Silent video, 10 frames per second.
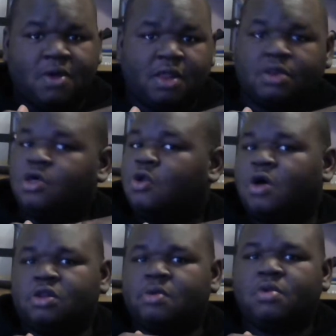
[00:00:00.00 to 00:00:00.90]
a
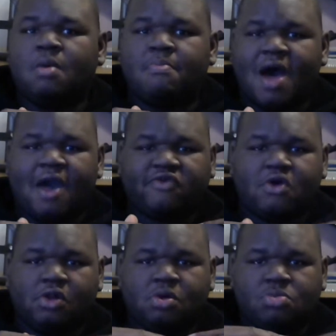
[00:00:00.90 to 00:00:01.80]
little aluminum box
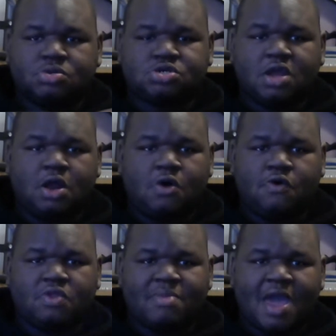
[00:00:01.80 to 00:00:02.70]
or aluminum tray to
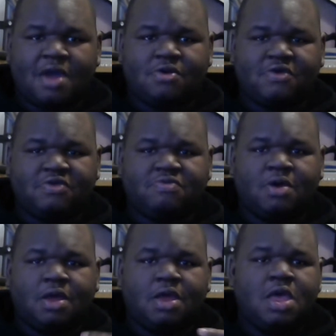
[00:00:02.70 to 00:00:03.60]
hold the batteries,
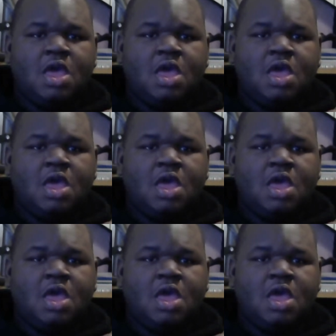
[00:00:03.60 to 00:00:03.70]
but